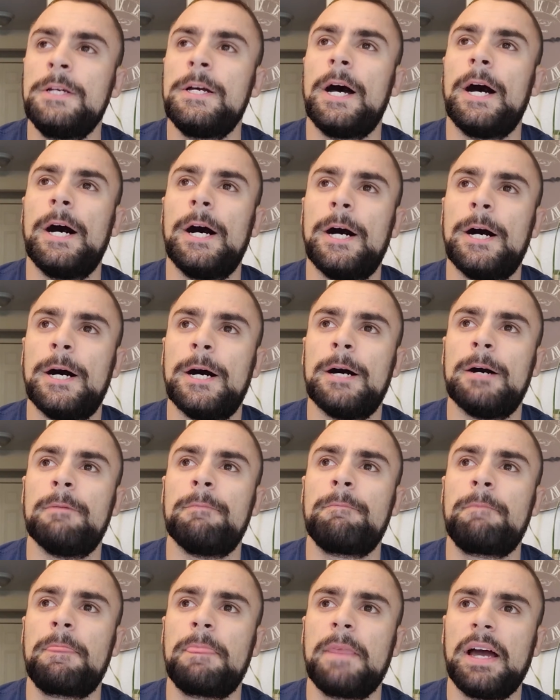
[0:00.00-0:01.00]

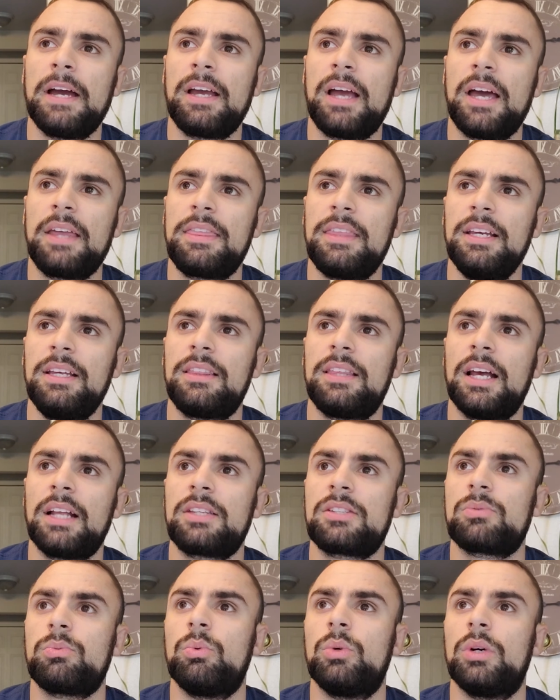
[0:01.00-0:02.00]
I think
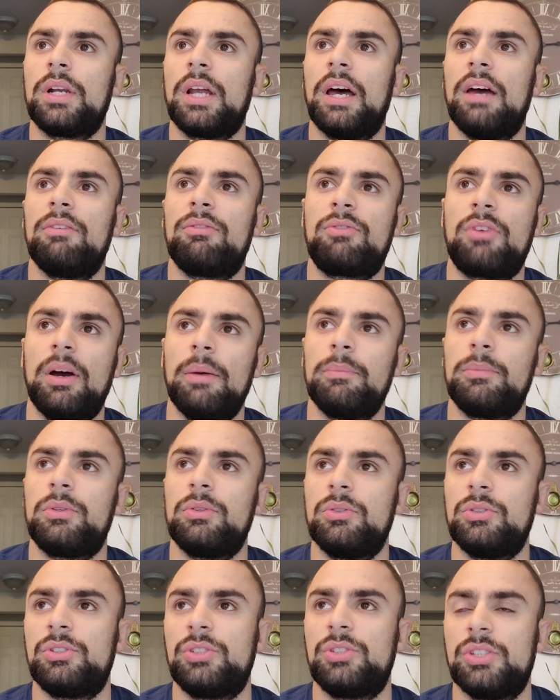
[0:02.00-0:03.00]
that's what I've come
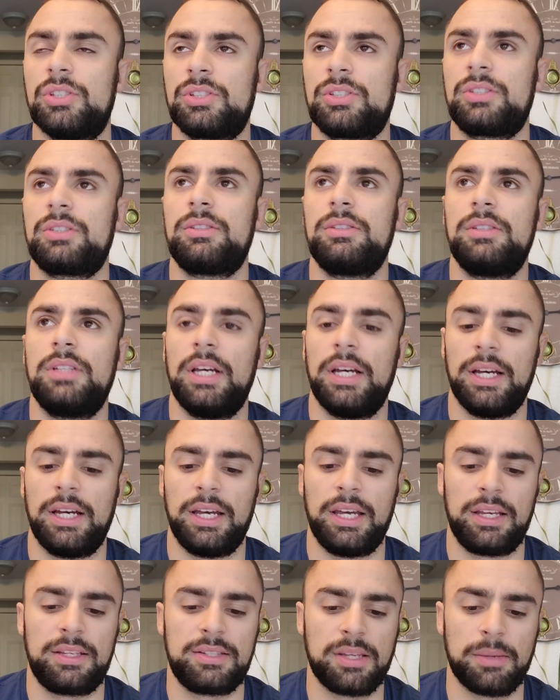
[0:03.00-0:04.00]
to, is just
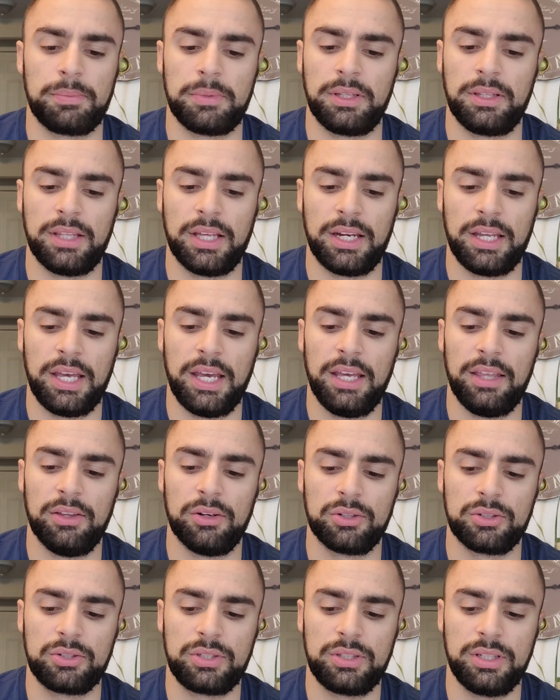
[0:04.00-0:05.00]
accepting that, hey,
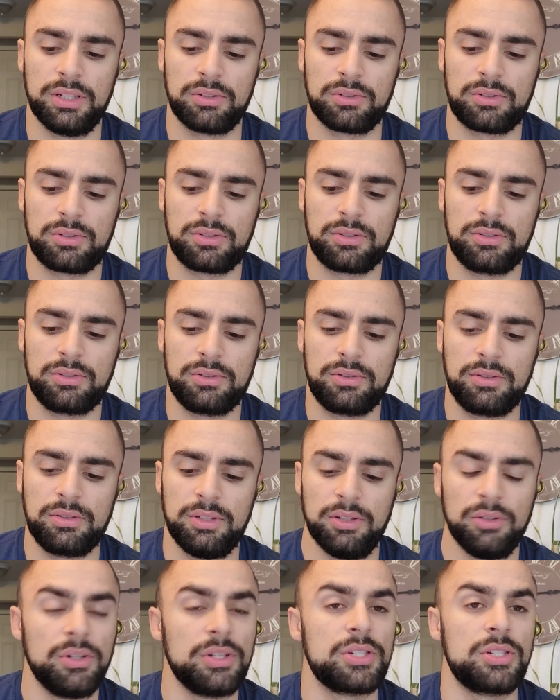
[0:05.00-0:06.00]

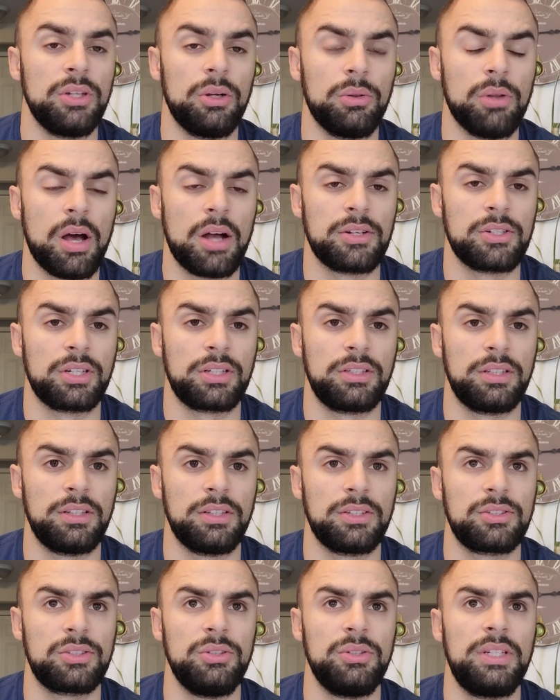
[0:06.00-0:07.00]
there is no logic to
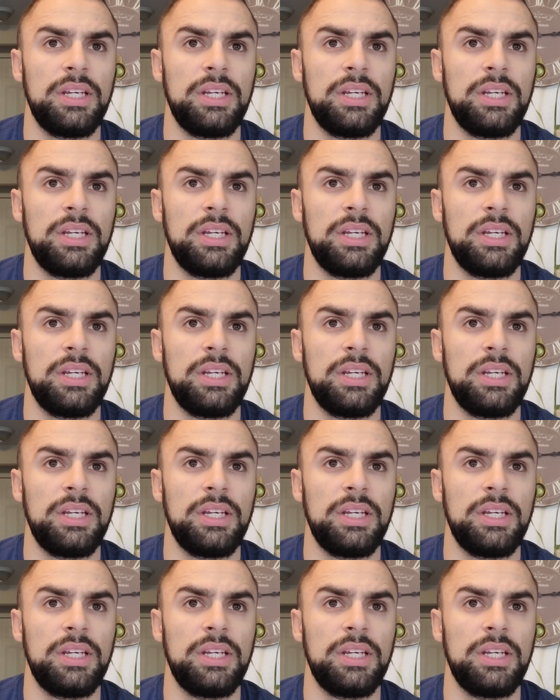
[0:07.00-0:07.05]
this, so you